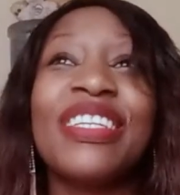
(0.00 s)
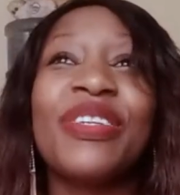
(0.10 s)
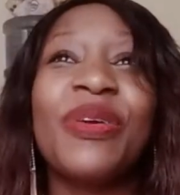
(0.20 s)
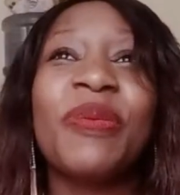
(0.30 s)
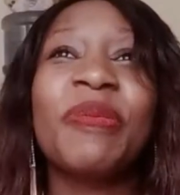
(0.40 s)

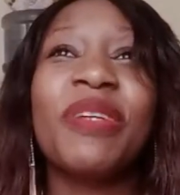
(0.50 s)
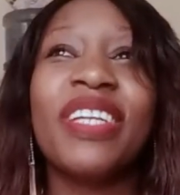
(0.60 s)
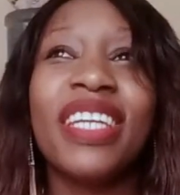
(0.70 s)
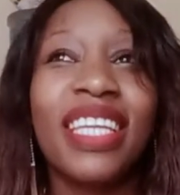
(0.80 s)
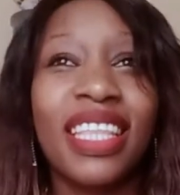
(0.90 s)
To
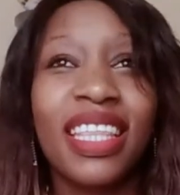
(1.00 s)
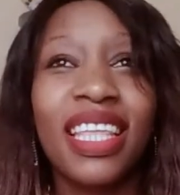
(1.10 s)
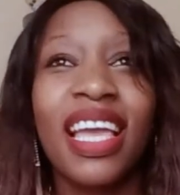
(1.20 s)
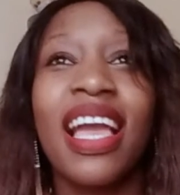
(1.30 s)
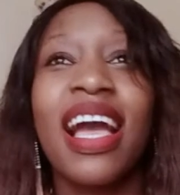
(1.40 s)
breathe.
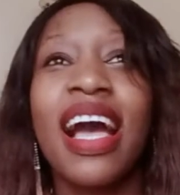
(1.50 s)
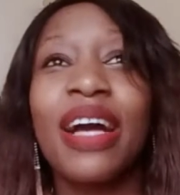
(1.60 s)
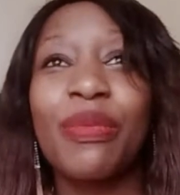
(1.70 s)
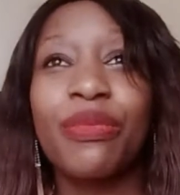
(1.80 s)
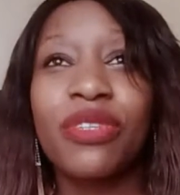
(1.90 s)

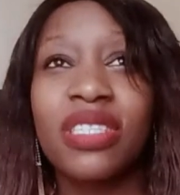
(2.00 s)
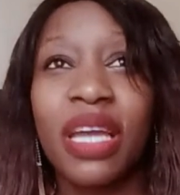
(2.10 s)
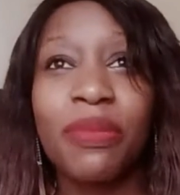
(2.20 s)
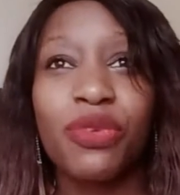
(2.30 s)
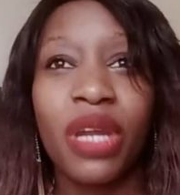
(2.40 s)
Most
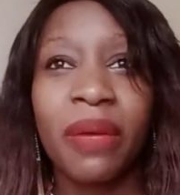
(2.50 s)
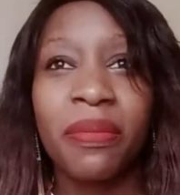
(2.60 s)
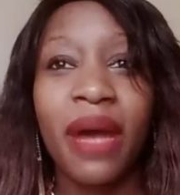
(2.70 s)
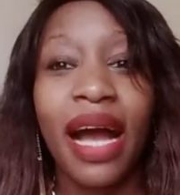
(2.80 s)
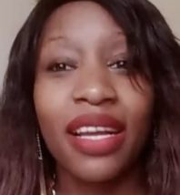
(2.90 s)
times when
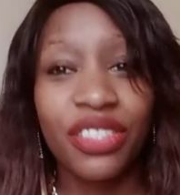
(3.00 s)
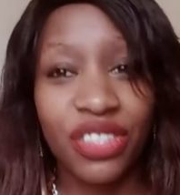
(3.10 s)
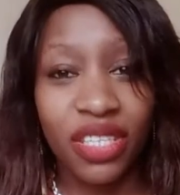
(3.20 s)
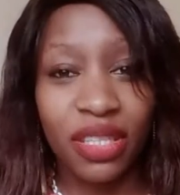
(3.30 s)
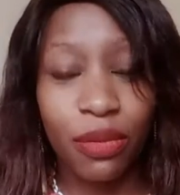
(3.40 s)
I'm
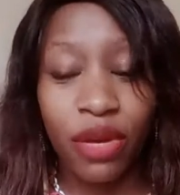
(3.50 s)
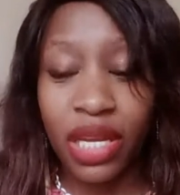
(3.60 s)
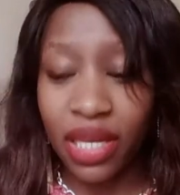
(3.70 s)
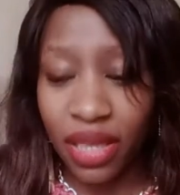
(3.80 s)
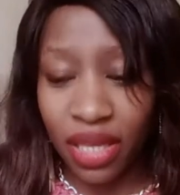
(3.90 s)
anxious about
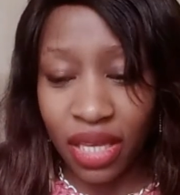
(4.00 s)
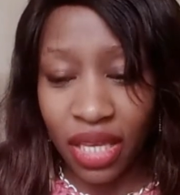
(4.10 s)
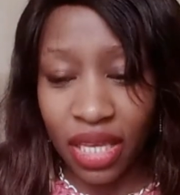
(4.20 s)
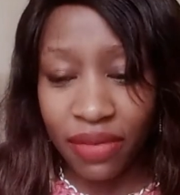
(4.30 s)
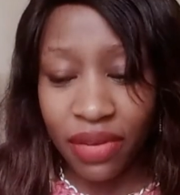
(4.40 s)
anything,
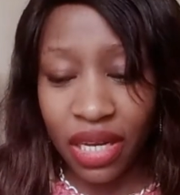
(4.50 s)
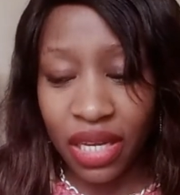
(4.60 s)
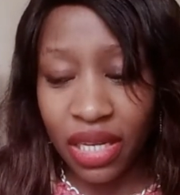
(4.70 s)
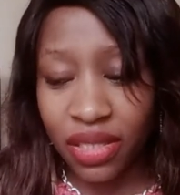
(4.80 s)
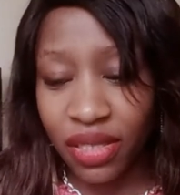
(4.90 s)
even
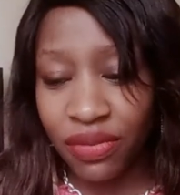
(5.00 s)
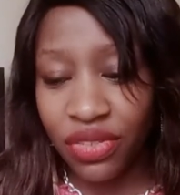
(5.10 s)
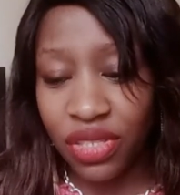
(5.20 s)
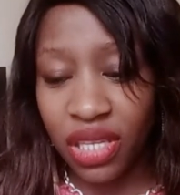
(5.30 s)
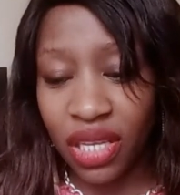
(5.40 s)

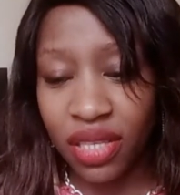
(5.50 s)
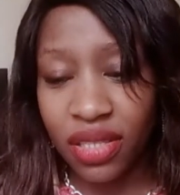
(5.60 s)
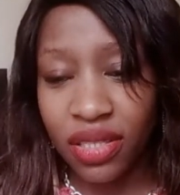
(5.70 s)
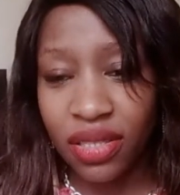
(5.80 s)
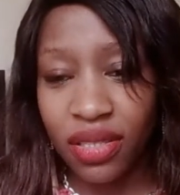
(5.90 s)
just like,
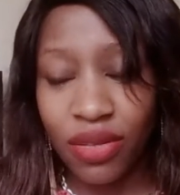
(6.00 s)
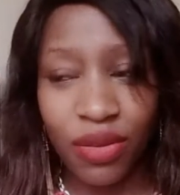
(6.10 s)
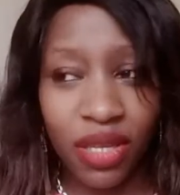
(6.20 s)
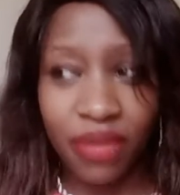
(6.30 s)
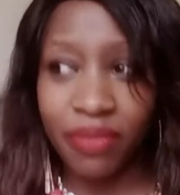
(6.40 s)

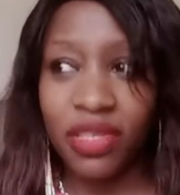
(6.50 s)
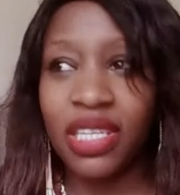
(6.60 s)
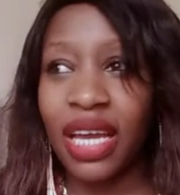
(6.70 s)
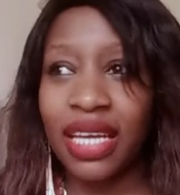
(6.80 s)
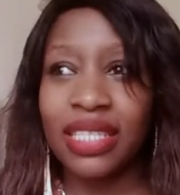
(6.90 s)
okay,
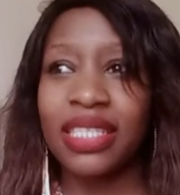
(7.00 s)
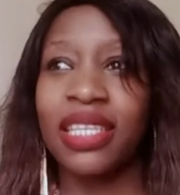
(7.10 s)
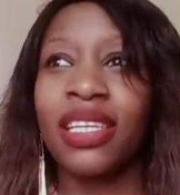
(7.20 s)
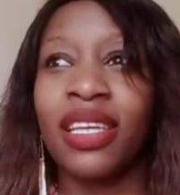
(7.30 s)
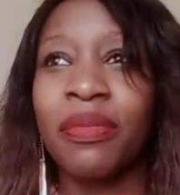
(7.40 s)
I can't
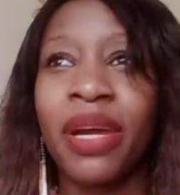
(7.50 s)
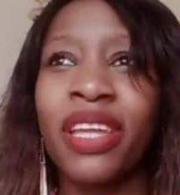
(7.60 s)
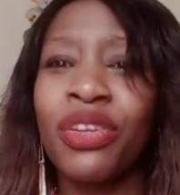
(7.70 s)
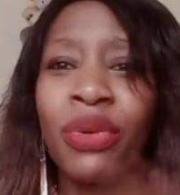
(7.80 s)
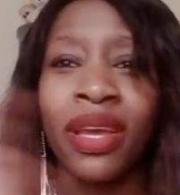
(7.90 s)
see, but
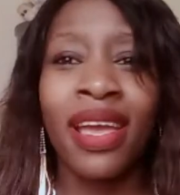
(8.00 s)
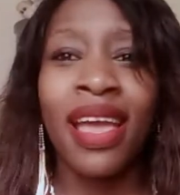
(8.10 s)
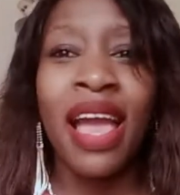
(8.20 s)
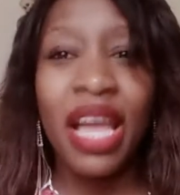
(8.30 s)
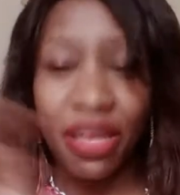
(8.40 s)
anyway,
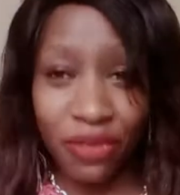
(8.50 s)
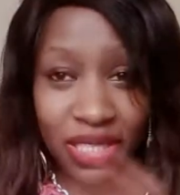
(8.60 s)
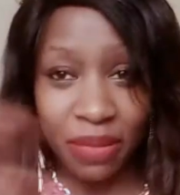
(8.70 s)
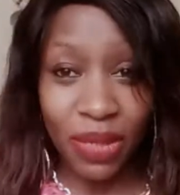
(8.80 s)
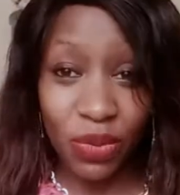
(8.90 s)

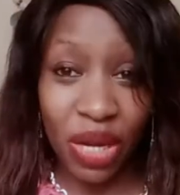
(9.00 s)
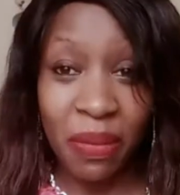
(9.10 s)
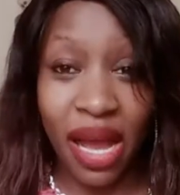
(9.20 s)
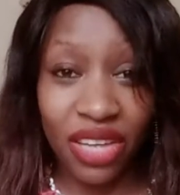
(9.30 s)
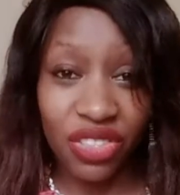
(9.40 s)
even sometimes when
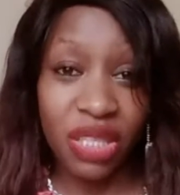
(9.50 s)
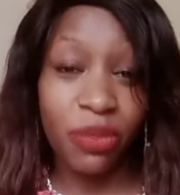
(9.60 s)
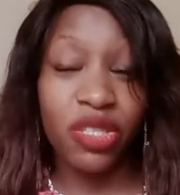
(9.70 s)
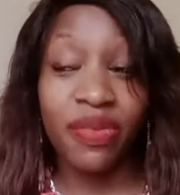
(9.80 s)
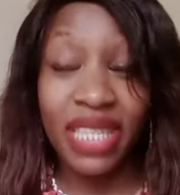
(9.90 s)
I'm anxious
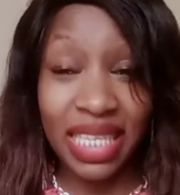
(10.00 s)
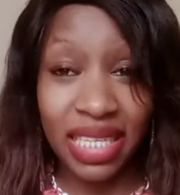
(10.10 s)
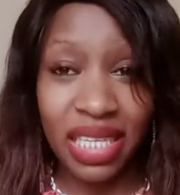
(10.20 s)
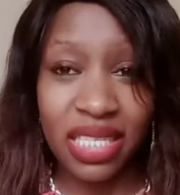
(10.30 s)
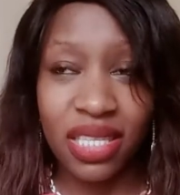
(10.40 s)
about even the
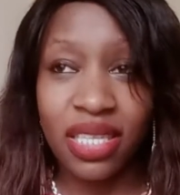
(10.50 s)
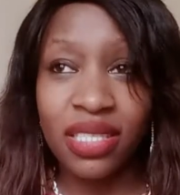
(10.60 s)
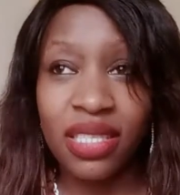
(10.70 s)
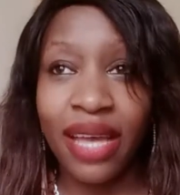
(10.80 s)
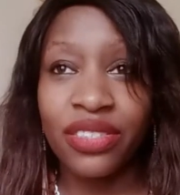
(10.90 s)
littlest
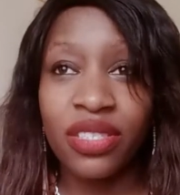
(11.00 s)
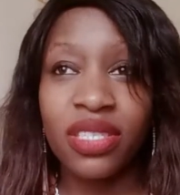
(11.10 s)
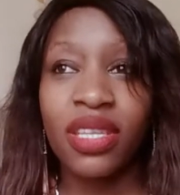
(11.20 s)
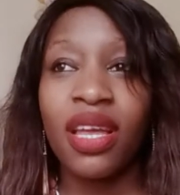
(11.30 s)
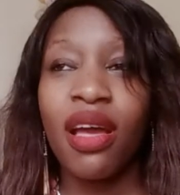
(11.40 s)
things, I
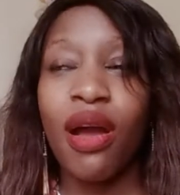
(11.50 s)
just,